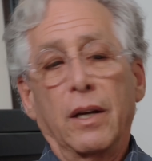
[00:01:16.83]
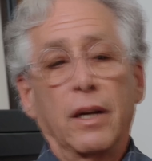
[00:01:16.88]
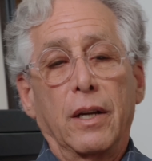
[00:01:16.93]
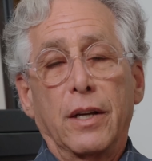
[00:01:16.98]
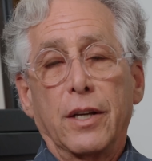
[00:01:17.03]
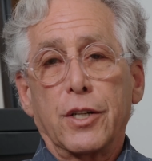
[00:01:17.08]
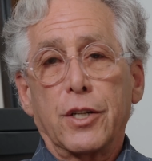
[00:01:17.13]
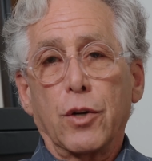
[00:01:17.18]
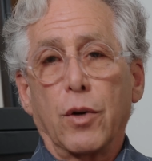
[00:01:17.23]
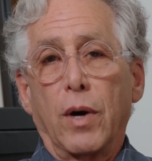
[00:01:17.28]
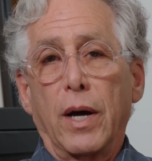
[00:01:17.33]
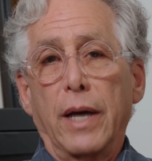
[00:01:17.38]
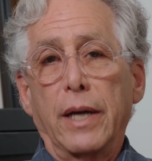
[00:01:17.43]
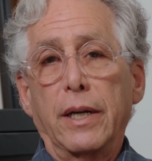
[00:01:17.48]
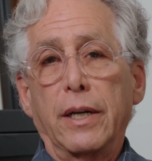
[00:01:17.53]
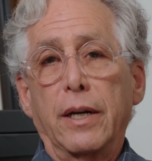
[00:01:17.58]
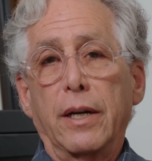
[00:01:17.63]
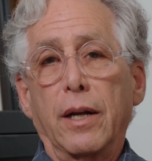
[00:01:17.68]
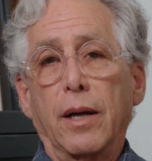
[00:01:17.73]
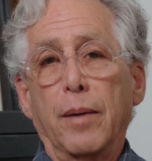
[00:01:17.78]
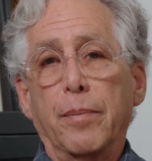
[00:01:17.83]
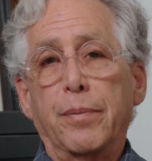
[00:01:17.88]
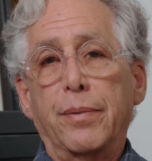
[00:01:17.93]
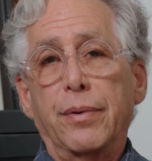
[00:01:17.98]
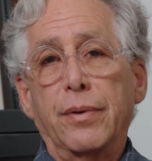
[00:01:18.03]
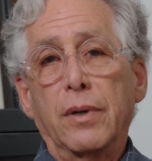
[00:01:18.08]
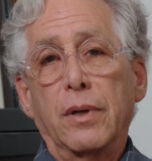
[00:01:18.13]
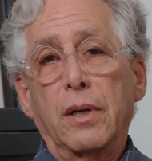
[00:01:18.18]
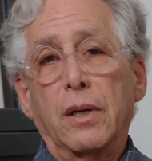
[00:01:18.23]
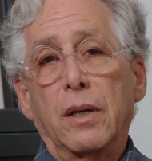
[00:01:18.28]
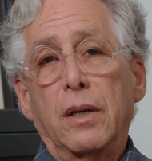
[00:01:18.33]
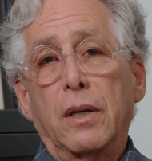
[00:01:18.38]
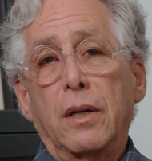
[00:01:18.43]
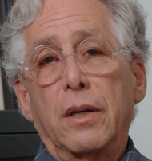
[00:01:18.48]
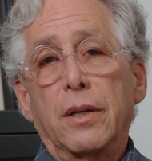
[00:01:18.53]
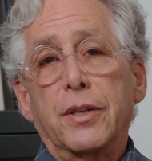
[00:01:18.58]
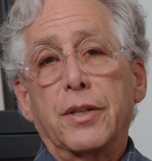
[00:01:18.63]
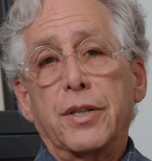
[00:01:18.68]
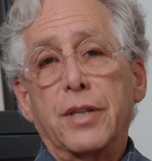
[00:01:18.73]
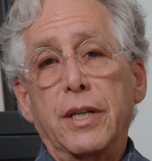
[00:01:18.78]
So I ended up
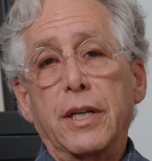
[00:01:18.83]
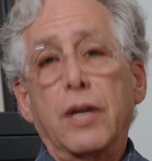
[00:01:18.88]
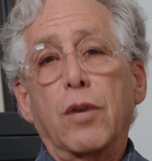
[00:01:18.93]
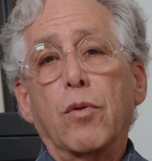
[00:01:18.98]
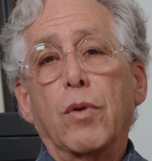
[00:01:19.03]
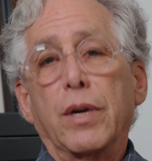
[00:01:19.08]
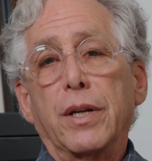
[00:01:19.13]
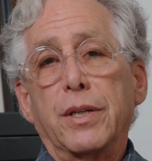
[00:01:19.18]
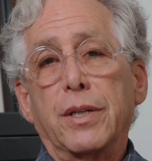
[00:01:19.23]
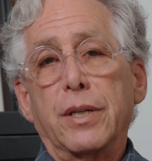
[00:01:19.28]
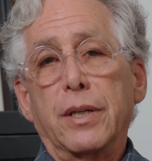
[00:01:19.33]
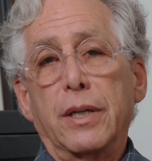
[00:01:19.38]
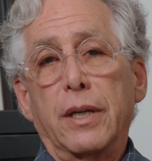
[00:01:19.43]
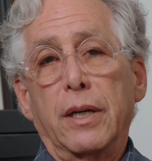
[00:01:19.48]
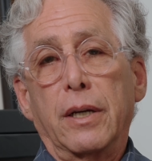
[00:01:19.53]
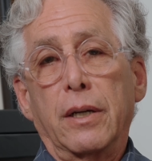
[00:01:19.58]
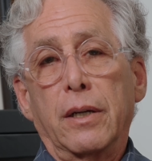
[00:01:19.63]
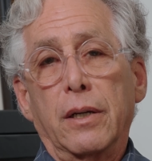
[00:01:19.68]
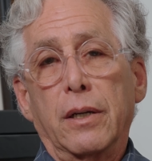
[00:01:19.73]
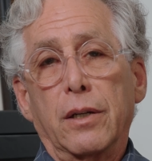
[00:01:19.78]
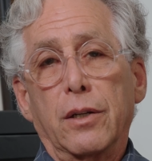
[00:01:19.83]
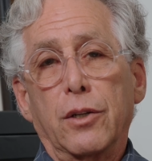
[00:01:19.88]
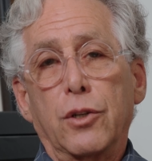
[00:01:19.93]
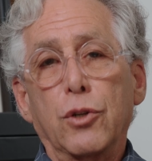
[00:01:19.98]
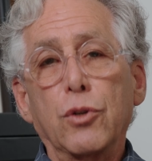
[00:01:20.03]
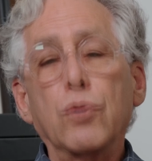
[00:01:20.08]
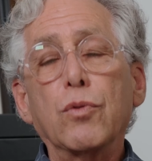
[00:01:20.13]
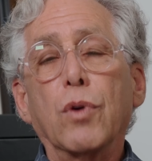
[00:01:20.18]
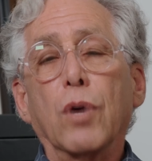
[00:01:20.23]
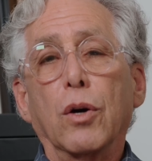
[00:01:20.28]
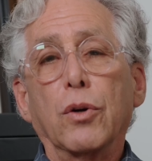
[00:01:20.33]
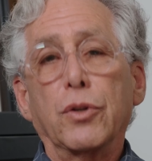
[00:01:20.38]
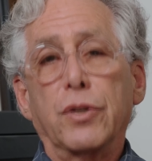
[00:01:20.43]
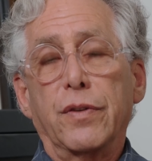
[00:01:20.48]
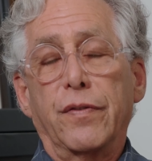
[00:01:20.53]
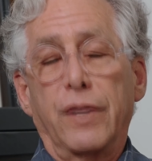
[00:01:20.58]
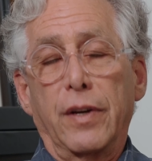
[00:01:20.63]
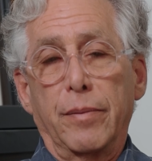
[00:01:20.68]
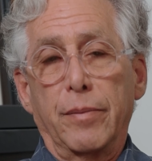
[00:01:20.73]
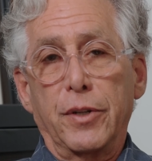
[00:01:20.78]
sequencing 2 rows
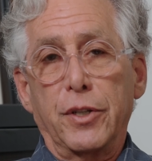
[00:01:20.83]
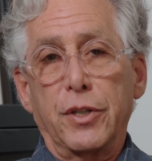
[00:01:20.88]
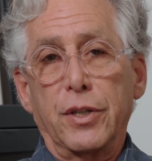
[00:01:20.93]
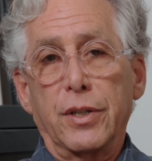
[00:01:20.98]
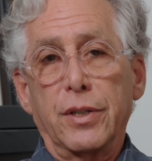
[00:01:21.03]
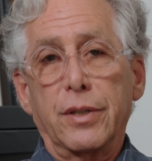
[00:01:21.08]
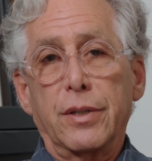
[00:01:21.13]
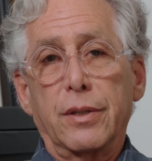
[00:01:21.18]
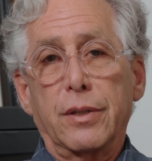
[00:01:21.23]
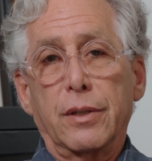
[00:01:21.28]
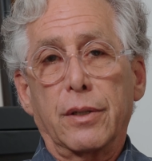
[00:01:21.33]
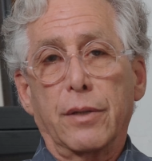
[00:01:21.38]
of images.